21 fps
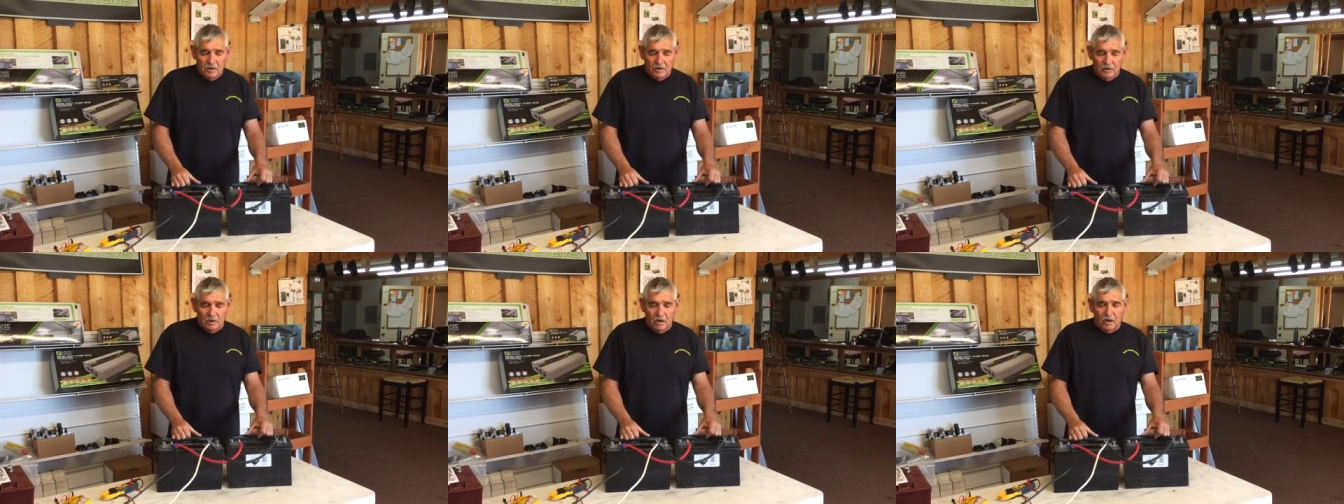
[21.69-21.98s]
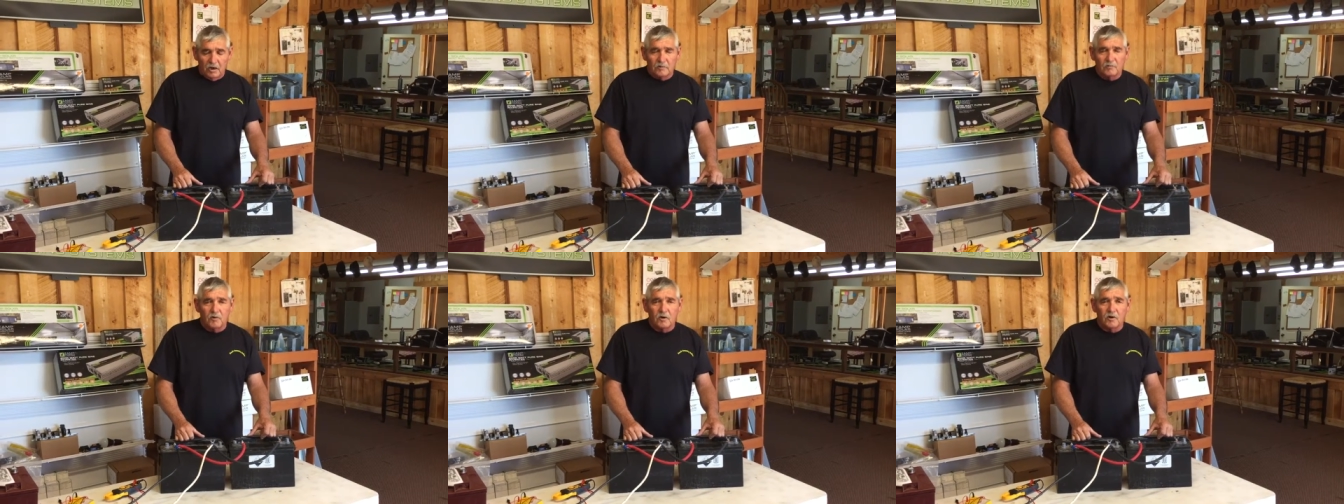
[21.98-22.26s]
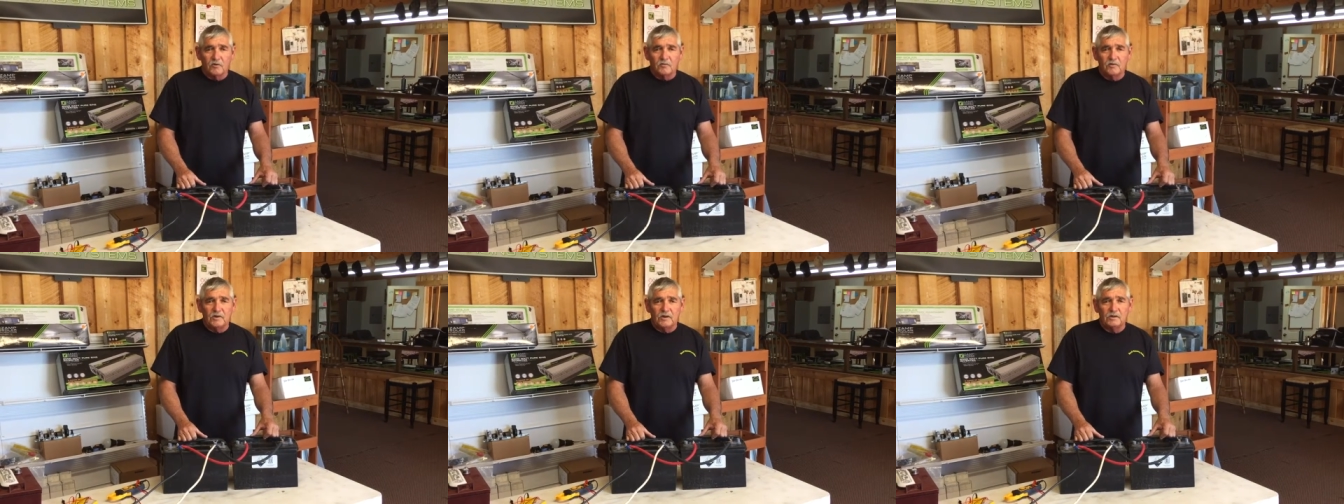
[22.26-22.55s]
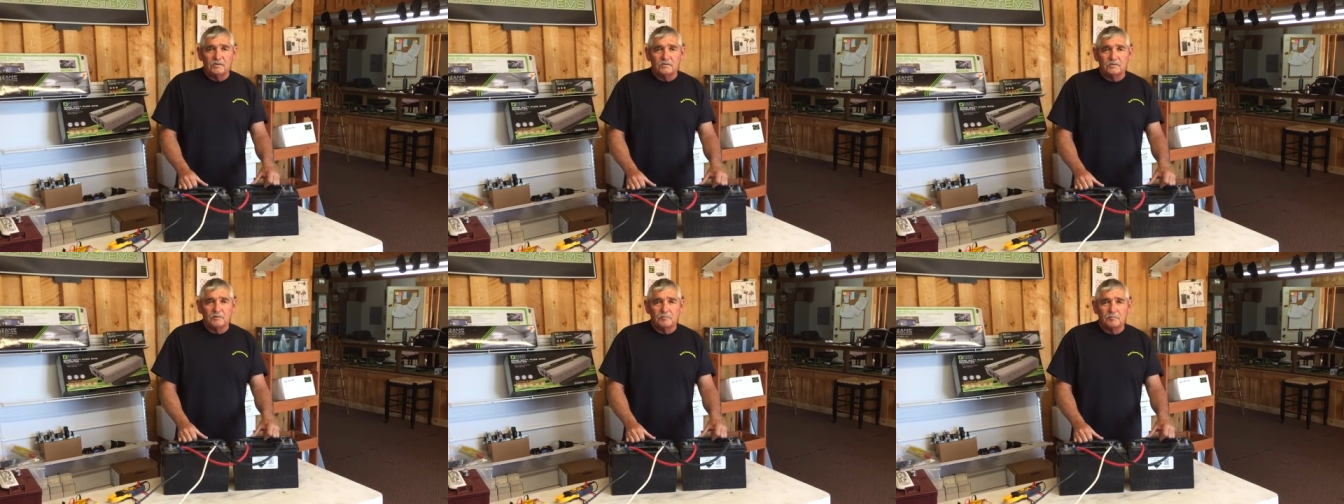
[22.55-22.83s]
A lot of
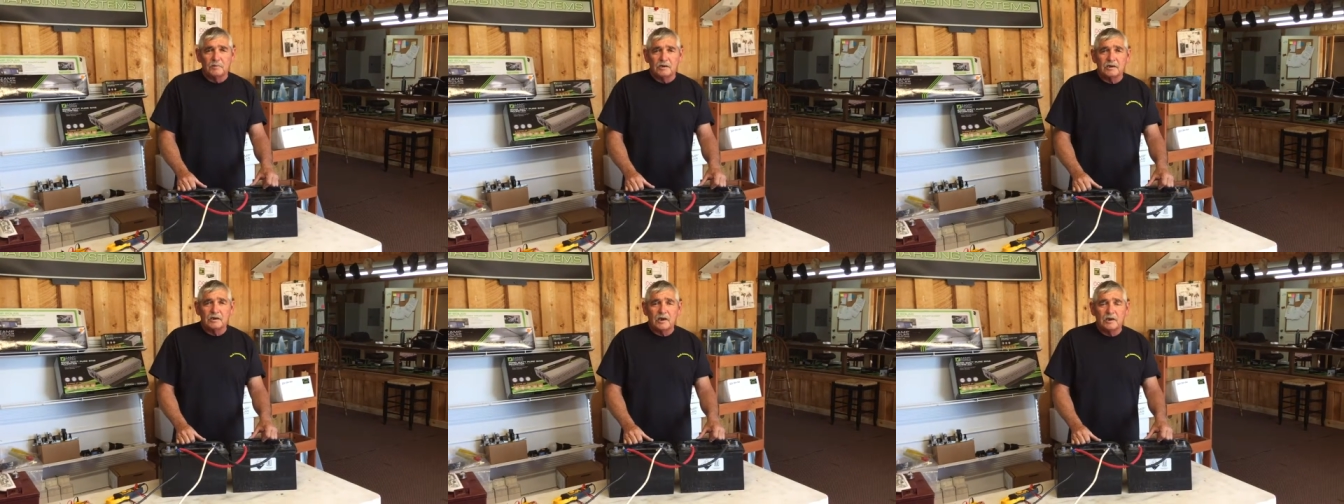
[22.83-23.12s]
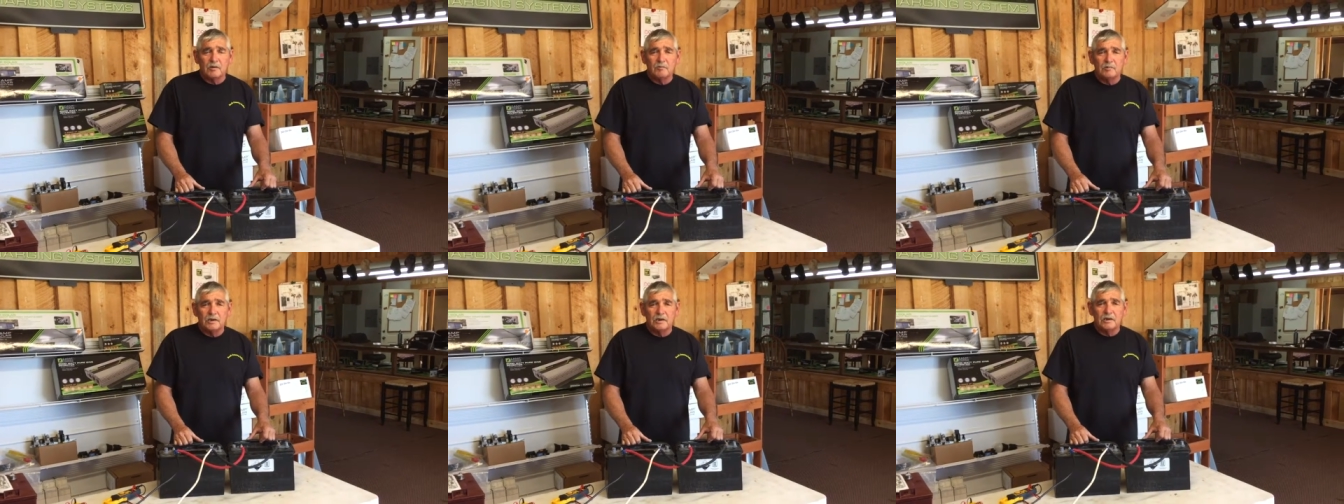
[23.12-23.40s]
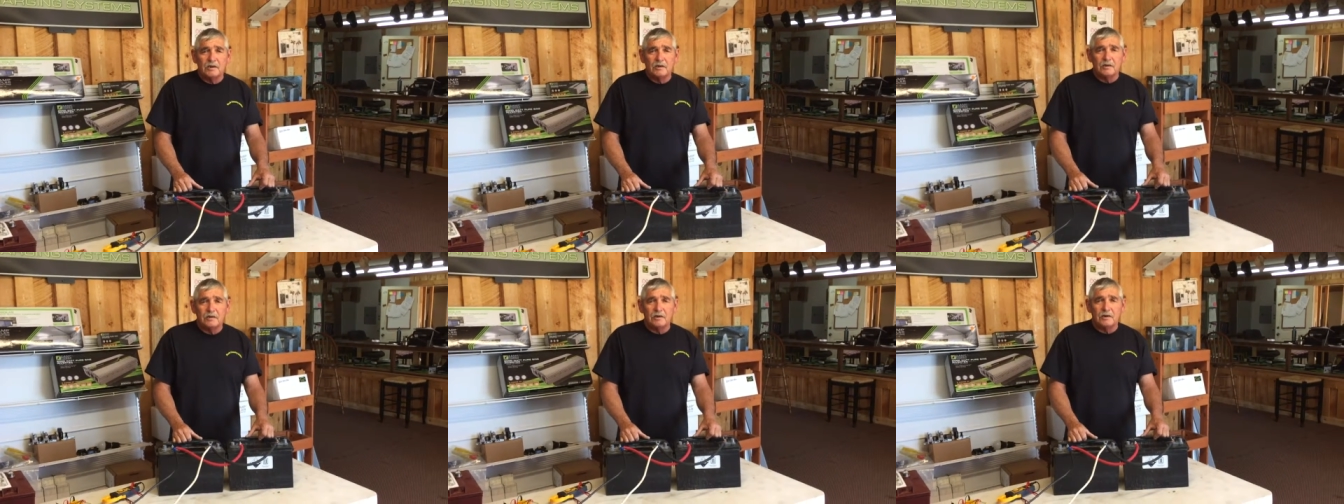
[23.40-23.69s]
RVs that have been coming in